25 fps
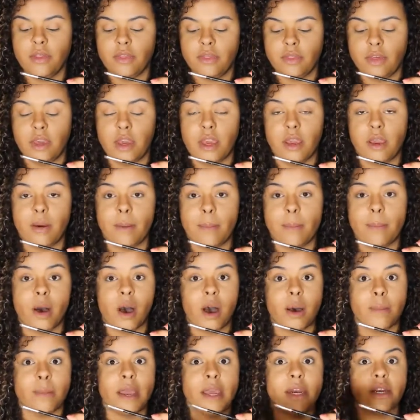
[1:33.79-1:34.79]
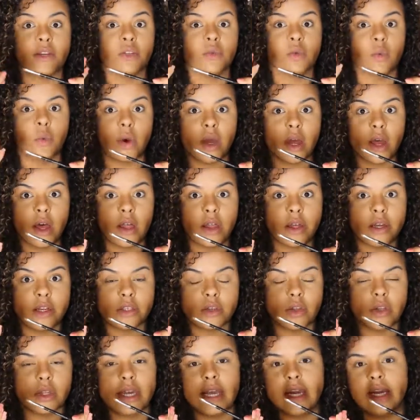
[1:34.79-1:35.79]
The pomade as well is
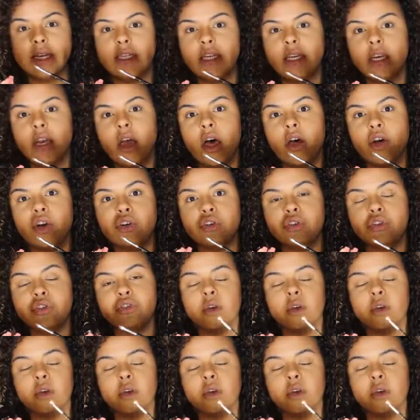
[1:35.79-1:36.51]
only $18.